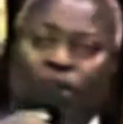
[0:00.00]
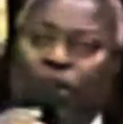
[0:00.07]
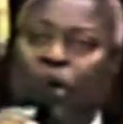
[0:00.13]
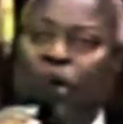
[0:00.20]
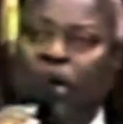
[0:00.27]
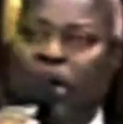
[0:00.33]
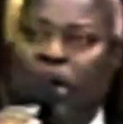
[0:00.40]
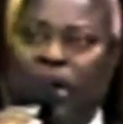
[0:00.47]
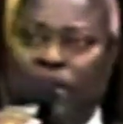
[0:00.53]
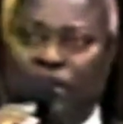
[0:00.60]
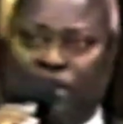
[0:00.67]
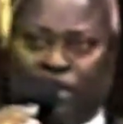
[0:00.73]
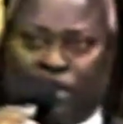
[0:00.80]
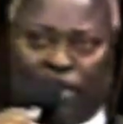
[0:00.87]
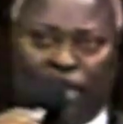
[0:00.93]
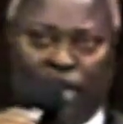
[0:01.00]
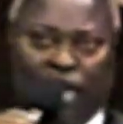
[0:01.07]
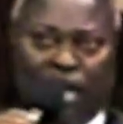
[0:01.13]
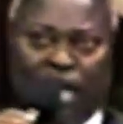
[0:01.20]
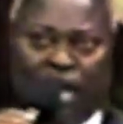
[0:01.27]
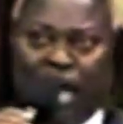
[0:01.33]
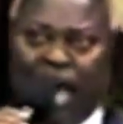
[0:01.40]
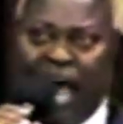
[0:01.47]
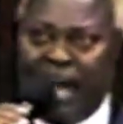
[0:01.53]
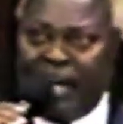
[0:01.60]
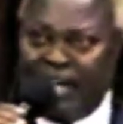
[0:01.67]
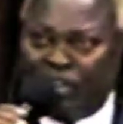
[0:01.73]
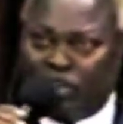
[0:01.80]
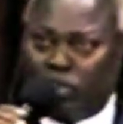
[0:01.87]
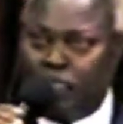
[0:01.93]
God and
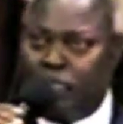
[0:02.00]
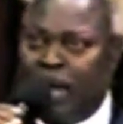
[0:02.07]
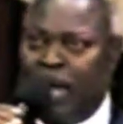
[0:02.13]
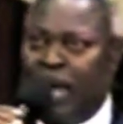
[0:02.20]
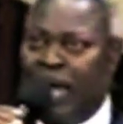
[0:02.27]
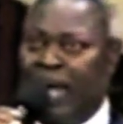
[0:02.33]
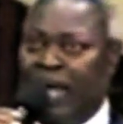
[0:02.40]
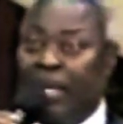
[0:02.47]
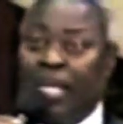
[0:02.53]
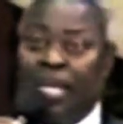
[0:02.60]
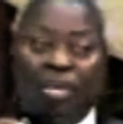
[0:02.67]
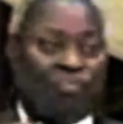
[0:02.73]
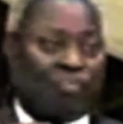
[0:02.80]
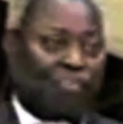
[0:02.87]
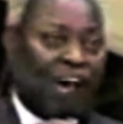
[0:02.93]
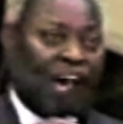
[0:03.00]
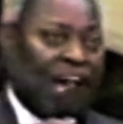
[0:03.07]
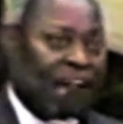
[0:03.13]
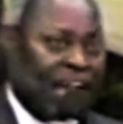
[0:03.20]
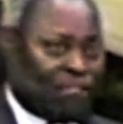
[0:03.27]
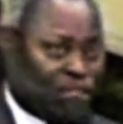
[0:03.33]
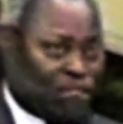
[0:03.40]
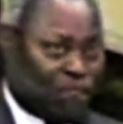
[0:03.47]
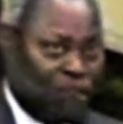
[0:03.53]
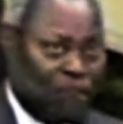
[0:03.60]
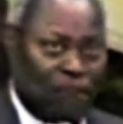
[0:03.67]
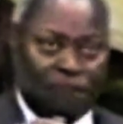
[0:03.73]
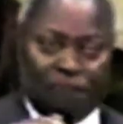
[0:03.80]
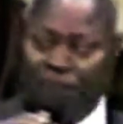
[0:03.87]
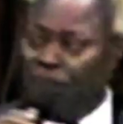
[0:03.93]
his man. In fact,
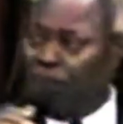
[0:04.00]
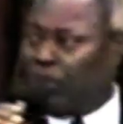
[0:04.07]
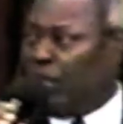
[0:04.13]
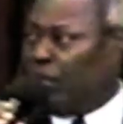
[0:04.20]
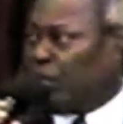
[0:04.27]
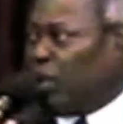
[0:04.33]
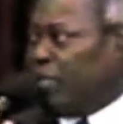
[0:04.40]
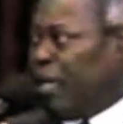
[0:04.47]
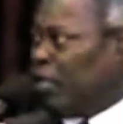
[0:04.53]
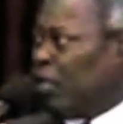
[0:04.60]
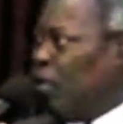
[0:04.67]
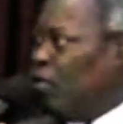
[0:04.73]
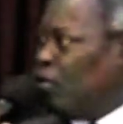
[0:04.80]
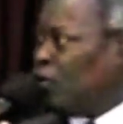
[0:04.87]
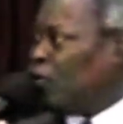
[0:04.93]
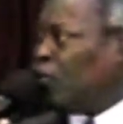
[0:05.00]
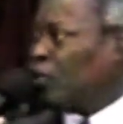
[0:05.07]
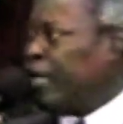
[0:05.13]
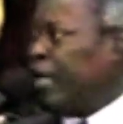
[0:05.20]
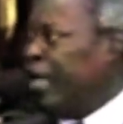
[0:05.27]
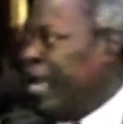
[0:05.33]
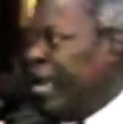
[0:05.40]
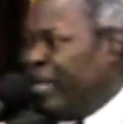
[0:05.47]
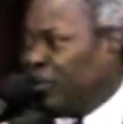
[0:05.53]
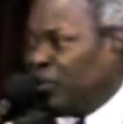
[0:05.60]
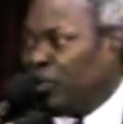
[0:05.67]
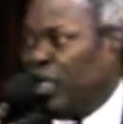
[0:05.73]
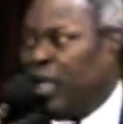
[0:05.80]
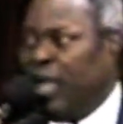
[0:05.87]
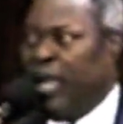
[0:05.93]
the New Testament Luke
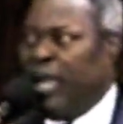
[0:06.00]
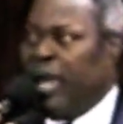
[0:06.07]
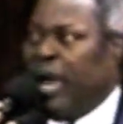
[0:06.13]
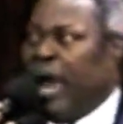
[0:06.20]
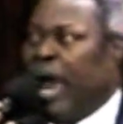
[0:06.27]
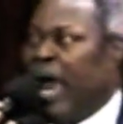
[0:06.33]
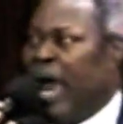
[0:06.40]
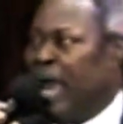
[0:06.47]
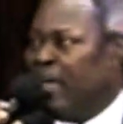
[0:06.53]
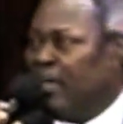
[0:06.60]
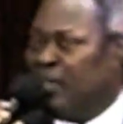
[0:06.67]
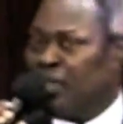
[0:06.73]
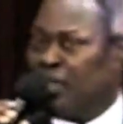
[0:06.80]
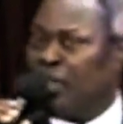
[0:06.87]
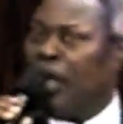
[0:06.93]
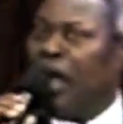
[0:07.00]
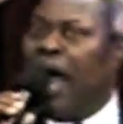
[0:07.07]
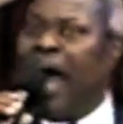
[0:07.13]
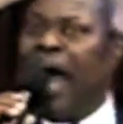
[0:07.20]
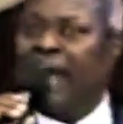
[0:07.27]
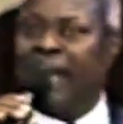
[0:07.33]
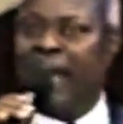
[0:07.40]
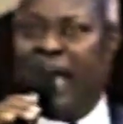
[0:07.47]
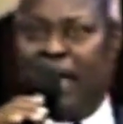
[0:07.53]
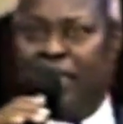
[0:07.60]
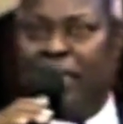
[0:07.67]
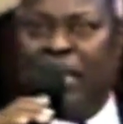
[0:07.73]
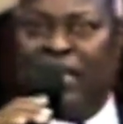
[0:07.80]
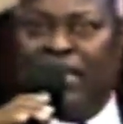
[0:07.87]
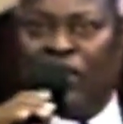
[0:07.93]
says, and
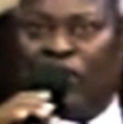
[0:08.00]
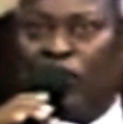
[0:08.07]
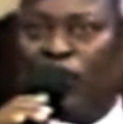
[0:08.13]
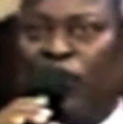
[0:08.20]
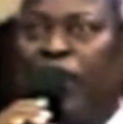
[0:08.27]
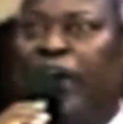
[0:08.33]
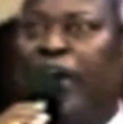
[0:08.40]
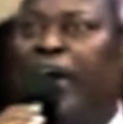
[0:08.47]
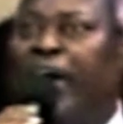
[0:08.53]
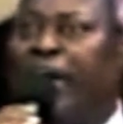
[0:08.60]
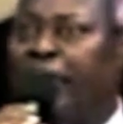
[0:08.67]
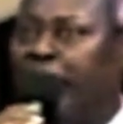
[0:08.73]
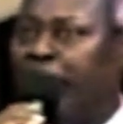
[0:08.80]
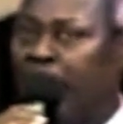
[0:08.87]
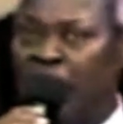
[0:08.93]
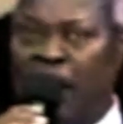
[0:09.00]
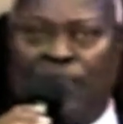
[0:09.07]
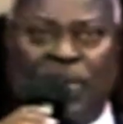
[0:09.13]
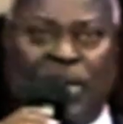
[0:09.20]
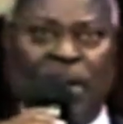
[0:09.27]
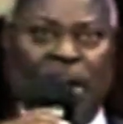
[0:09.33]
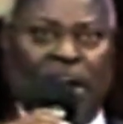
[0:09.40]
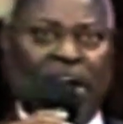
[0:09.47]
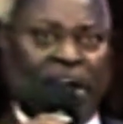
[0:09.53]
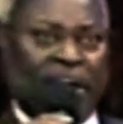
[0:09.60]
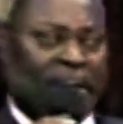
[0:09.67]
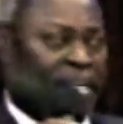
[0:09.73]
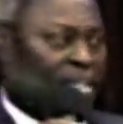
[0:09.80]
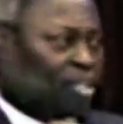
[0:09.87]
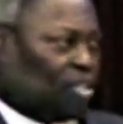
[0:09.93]
Adam, the son of
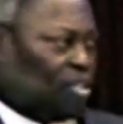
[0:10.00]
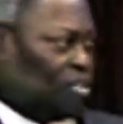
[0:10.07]
God.